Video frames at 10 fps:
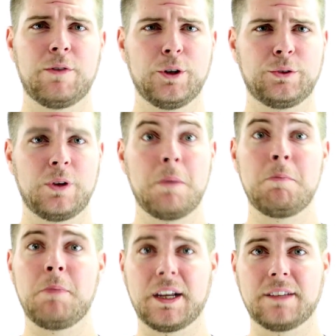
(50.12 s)
First,
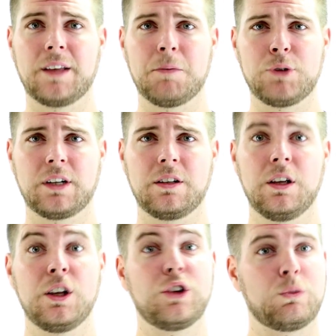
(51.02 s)
pick a subject.
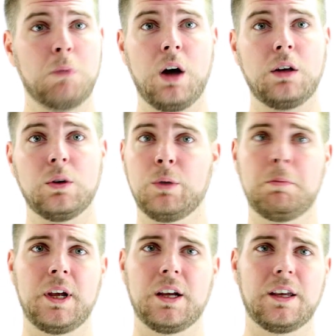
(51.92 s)
Small or
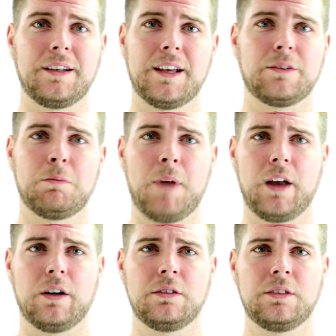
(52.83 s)
big, it doesn't
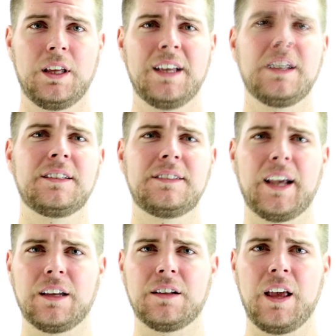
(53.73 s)
matter.
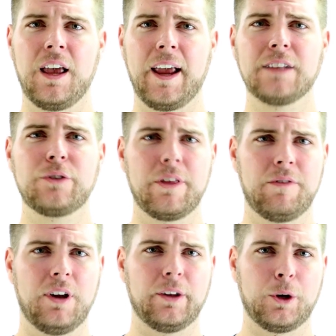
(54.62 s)
Second, answer
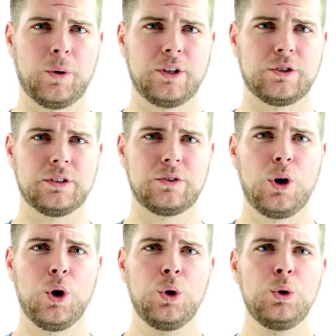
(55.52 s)
the following questions:
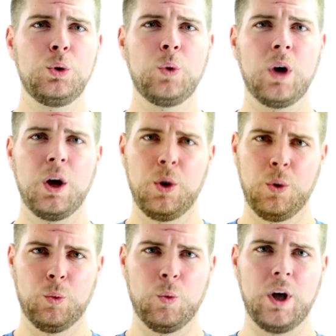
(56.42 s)
who,
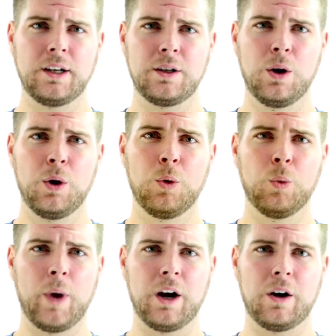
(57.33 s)
what,
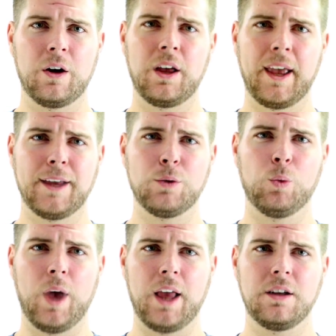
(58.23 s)
where,
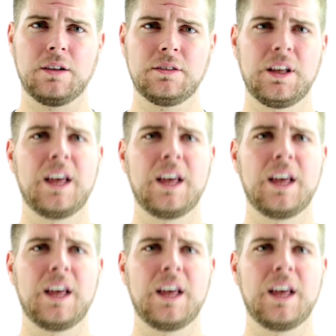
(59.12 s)
and when.